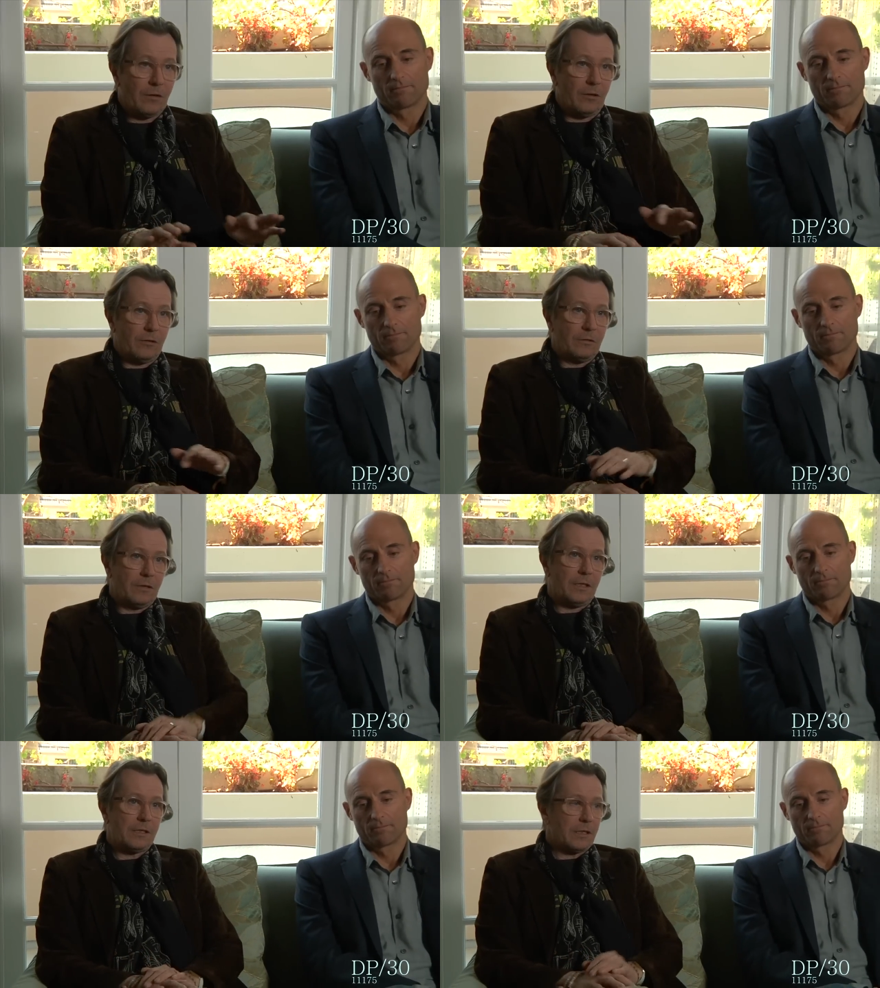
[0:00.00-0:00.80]
Speaker 1: you know,
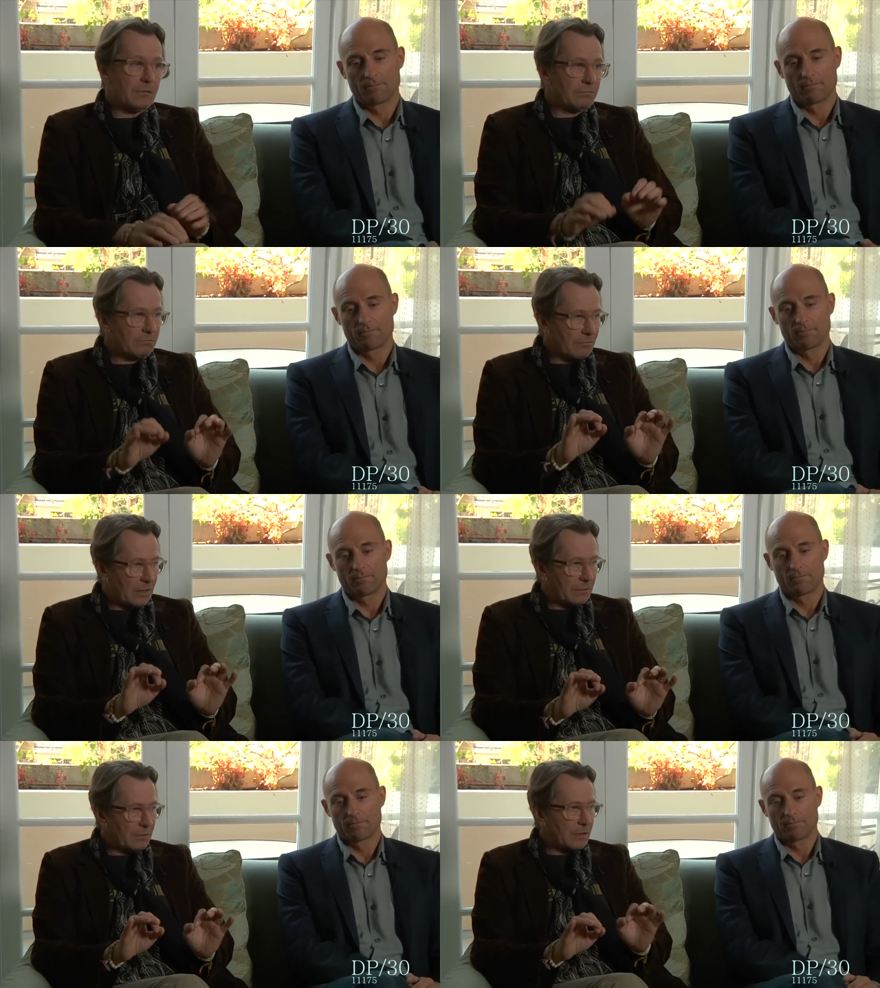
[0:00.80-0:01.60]
and he said,
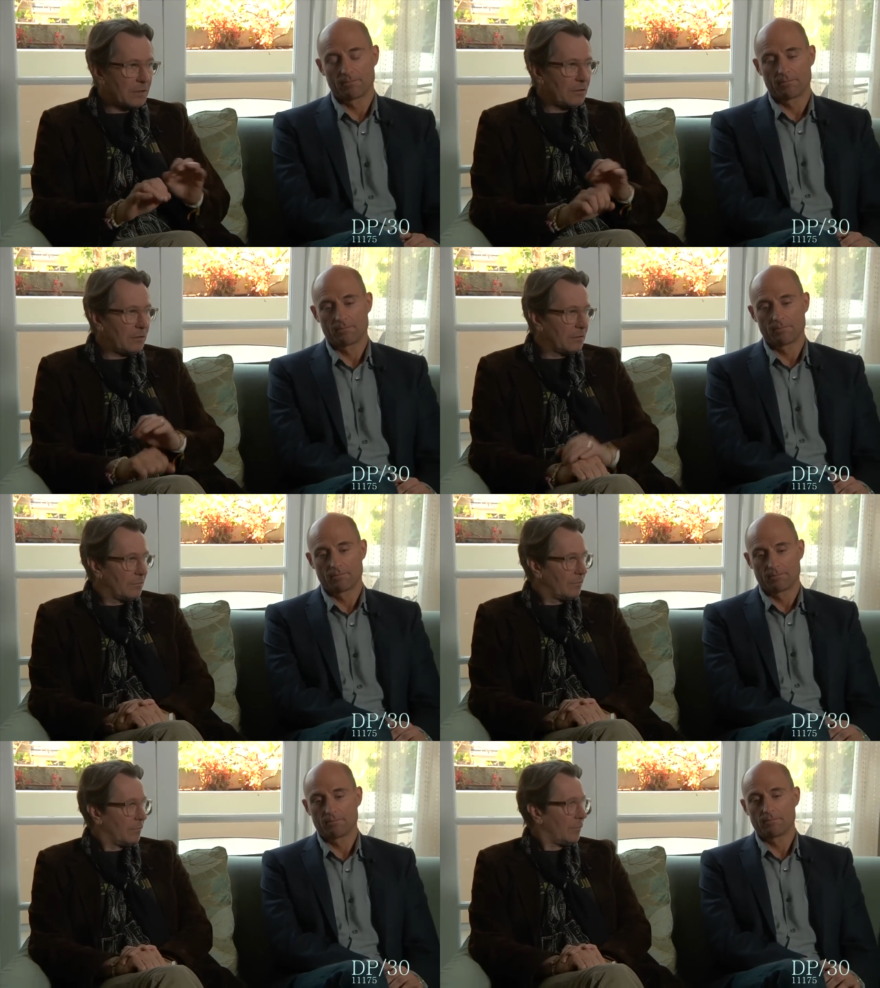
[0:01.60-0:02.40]
that's good,
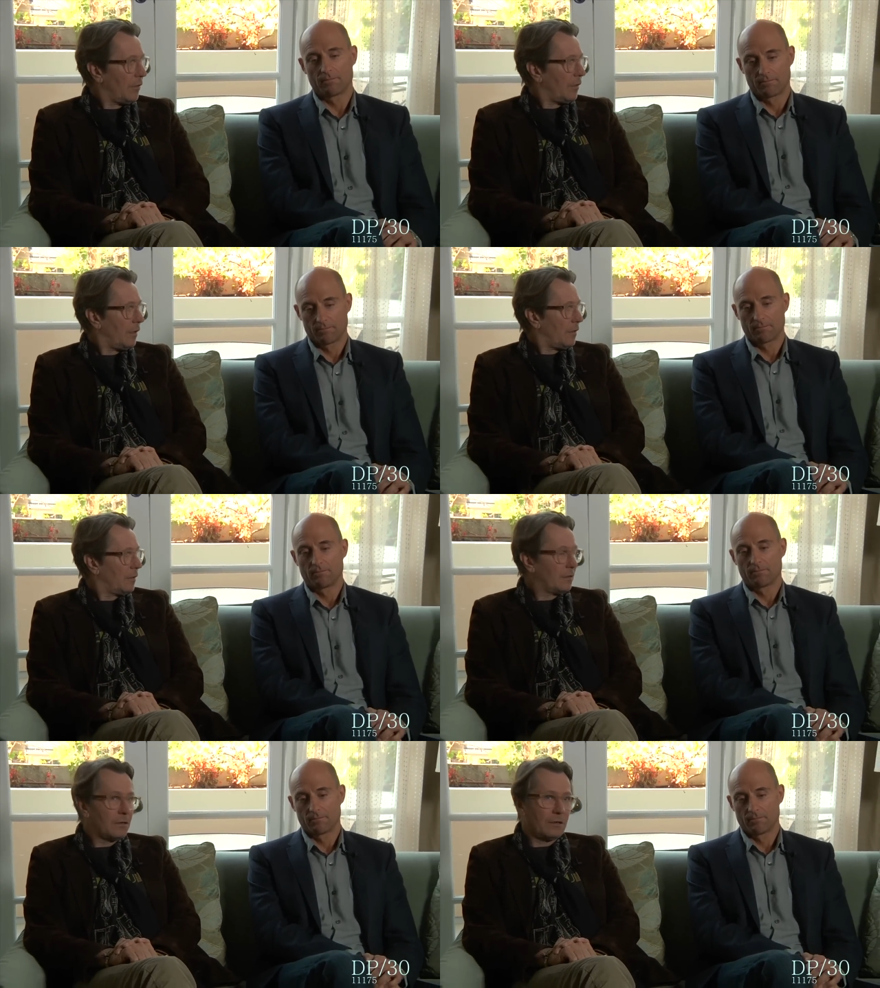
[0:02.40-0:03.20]
okay.
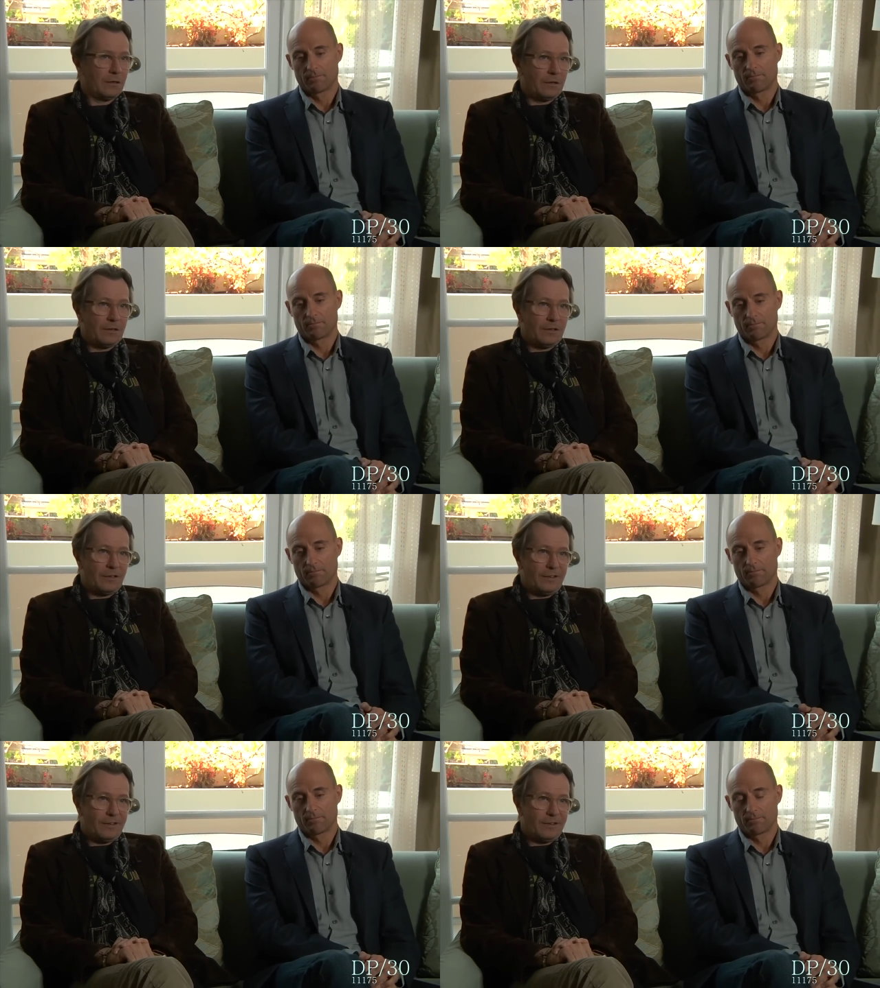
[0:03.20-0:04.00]

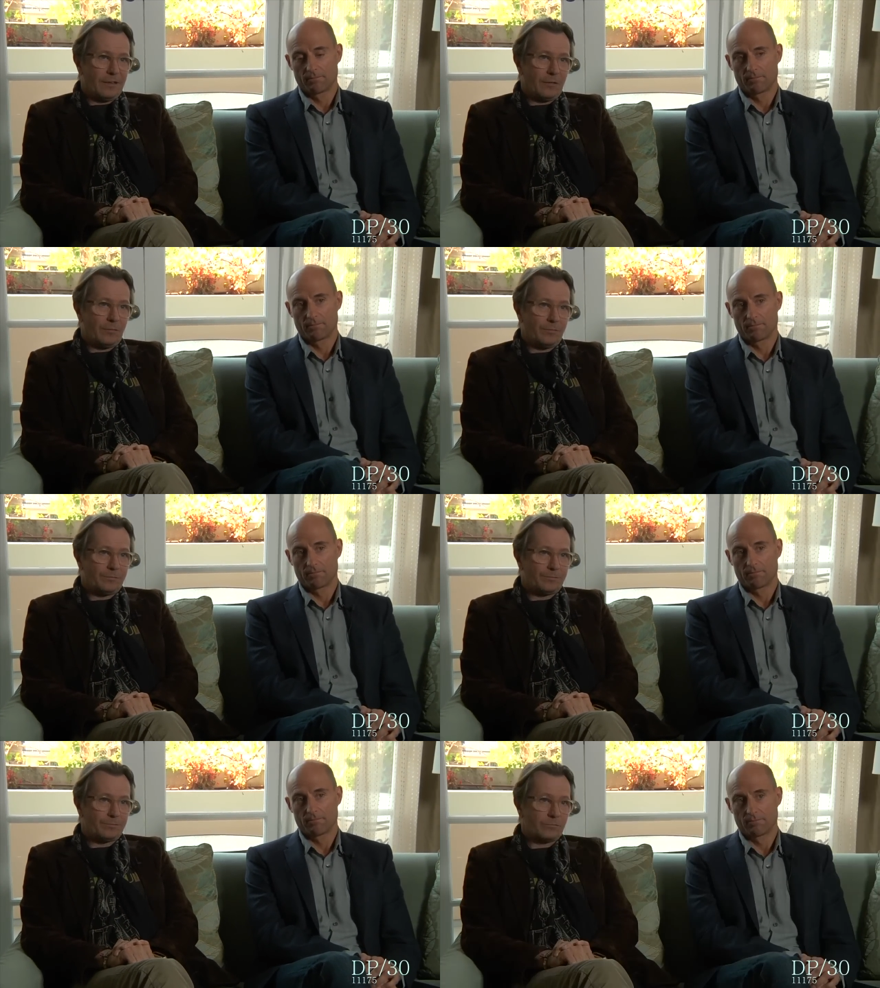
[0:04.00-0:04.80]
And how many takes
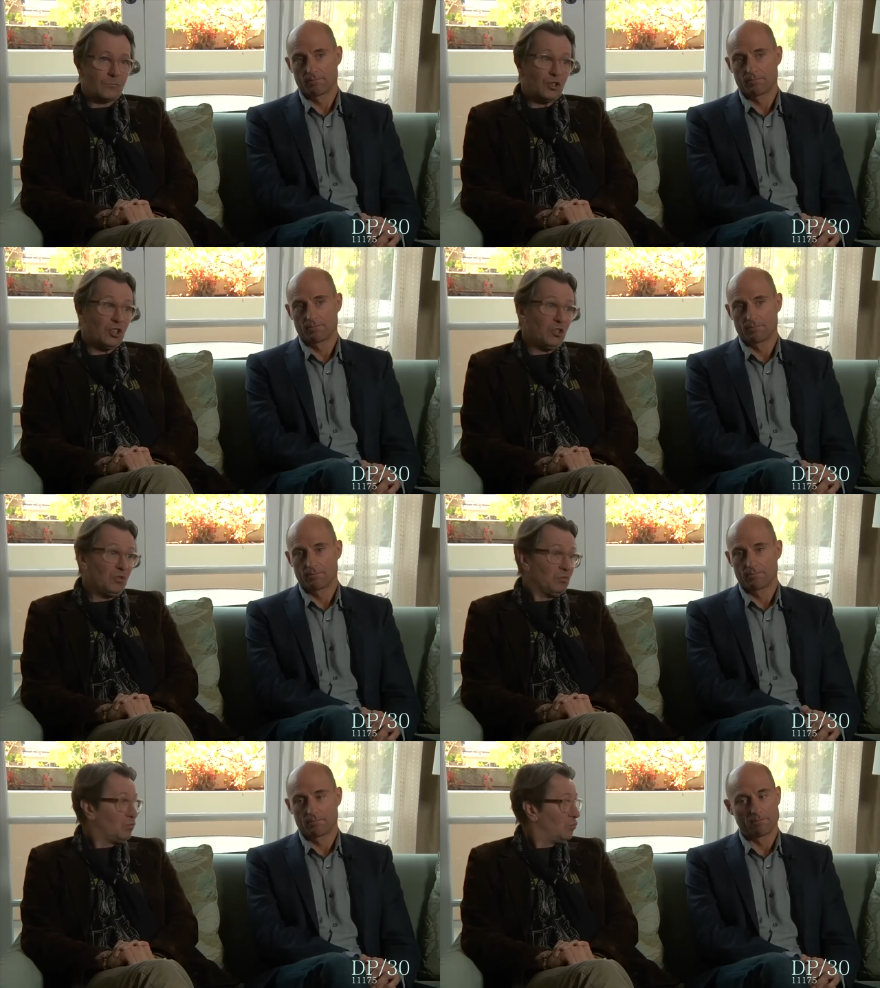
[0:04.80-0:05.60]
did you take? Two.
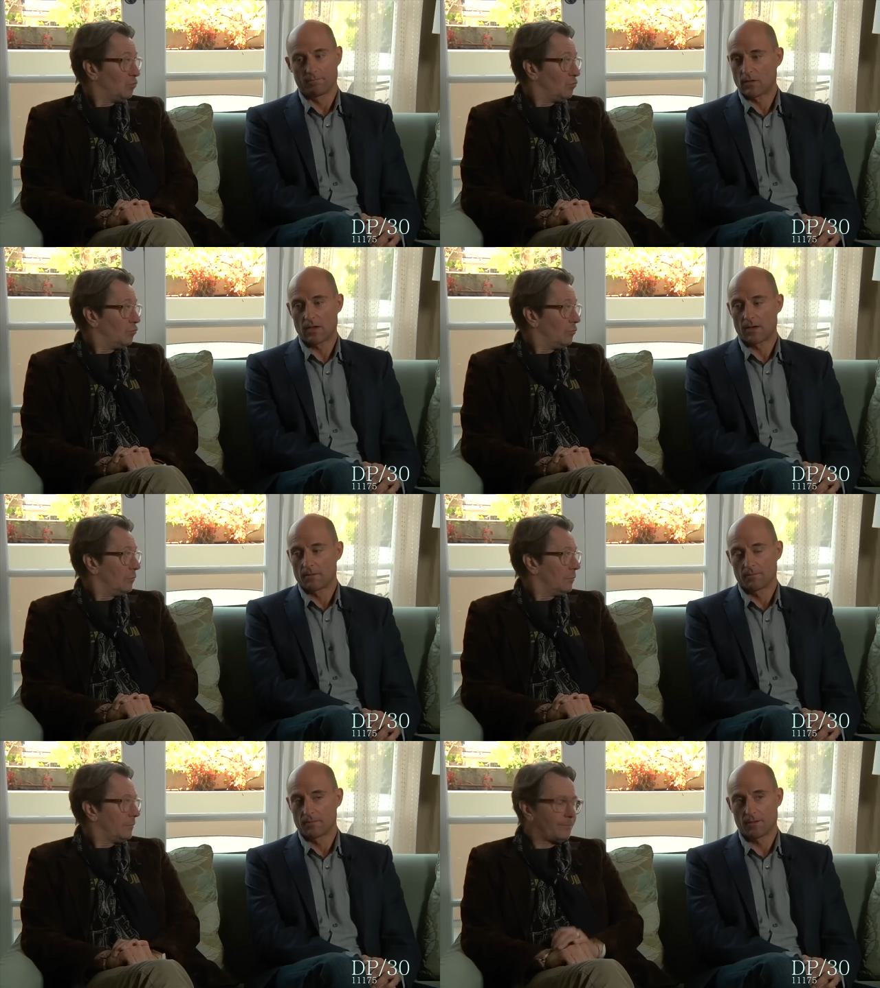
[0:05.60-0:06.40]
Speaker 2: Yeah,
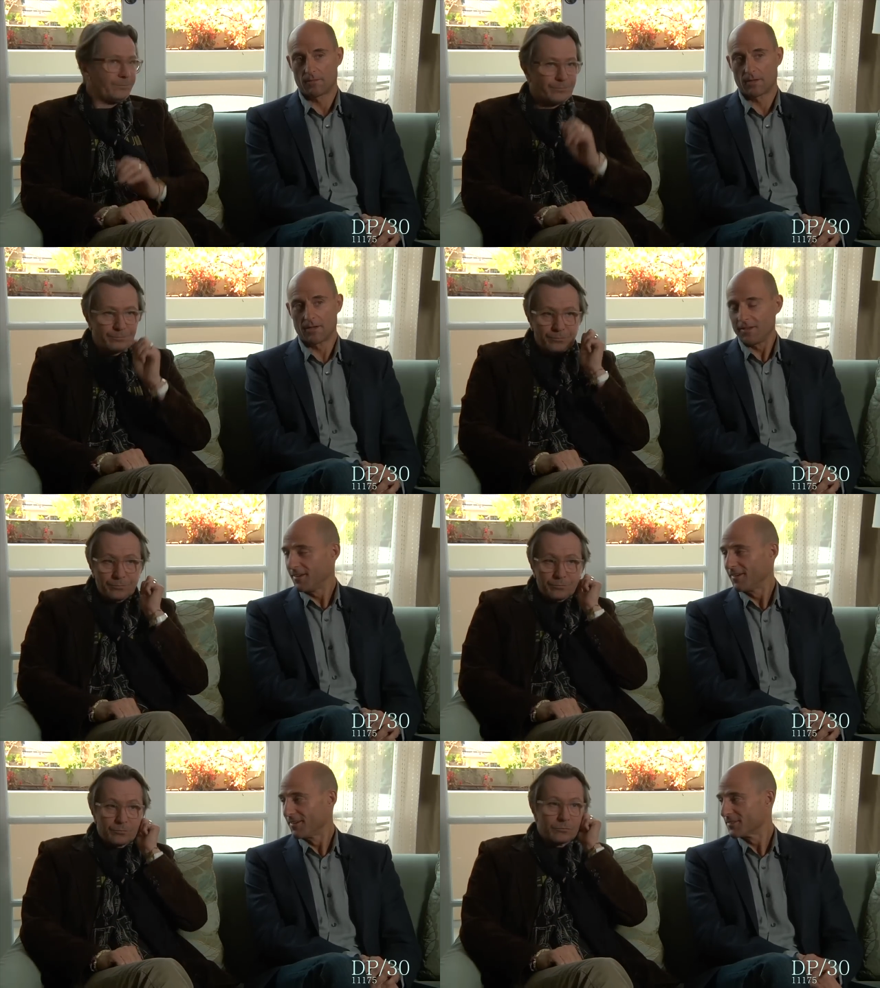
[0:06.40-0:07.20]
if
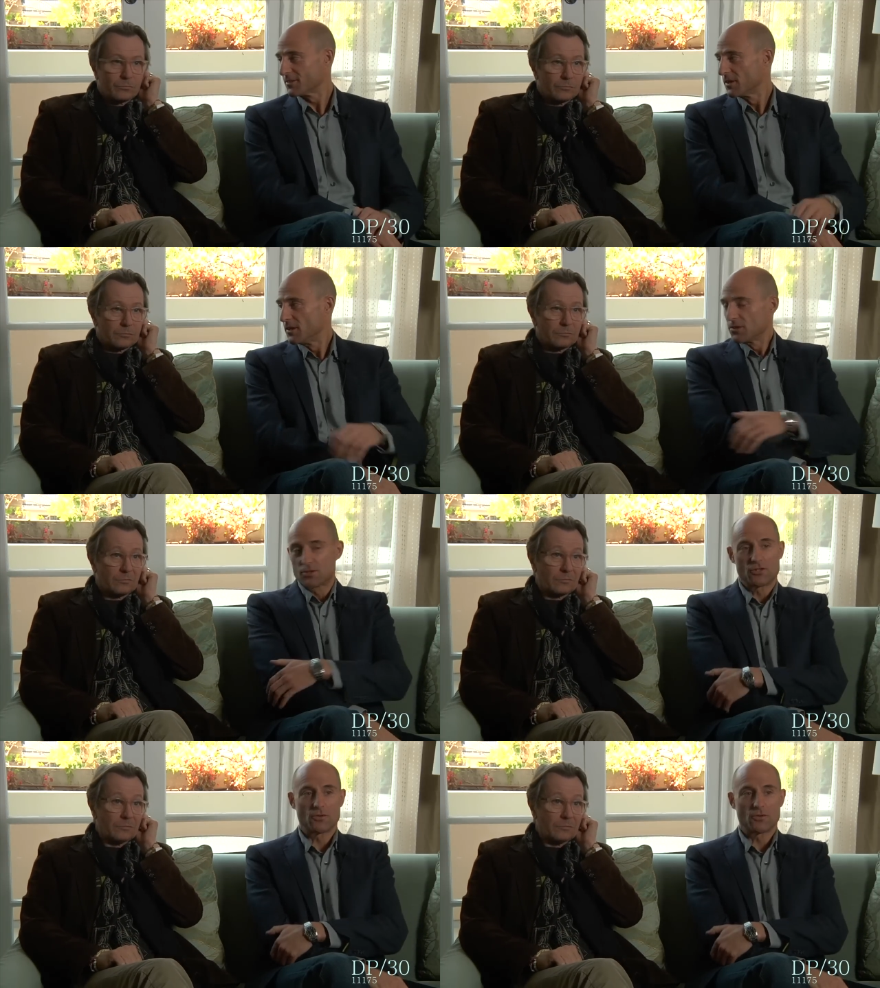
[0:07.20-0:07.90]
Pretty standard for the